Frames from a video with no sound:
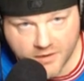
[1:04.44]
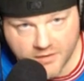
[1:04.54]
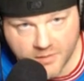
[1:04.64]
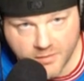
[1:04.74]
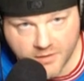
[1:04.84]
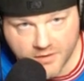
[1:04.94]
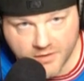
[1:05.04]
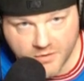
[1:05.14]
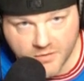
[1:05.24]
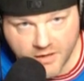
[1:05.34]
separate
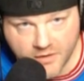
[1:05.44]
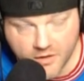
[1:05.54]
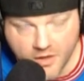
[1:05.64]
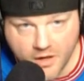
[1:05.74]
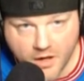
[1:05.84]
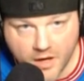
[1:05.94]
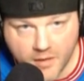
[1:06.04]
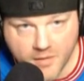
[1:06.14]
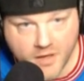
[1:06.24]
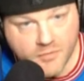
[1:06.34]
those out.
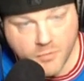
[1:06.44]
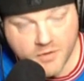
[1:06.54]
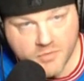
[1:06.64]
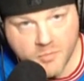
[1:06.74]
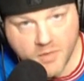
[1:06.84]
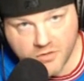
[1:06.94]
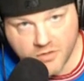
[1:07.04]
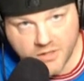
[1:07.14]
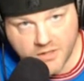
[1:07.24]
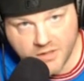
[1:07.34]
We have some
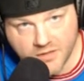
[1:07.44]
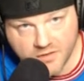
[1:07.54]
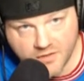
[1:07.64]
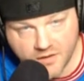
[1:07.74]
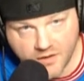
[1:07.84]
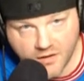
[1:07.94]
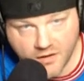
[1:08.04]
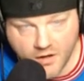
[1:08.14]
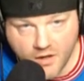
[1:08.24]
major keys in there.